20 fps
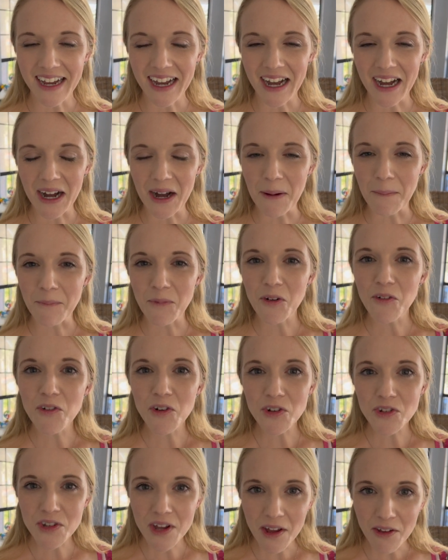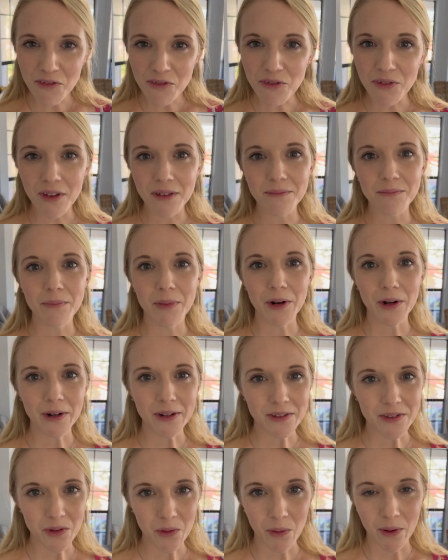Well, first off,
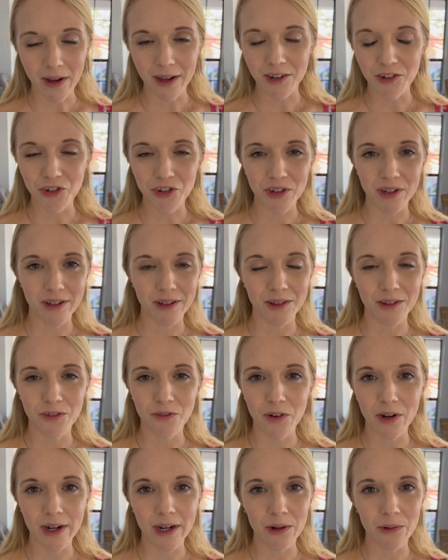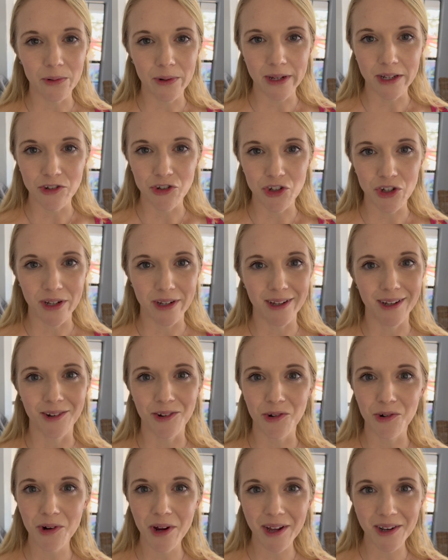butternut squash is very rich in
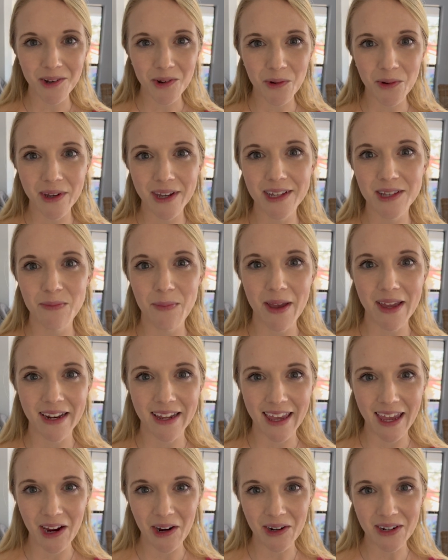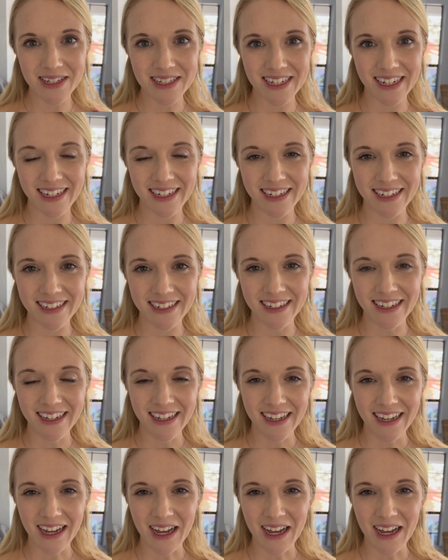carotenoids, beta-carotene,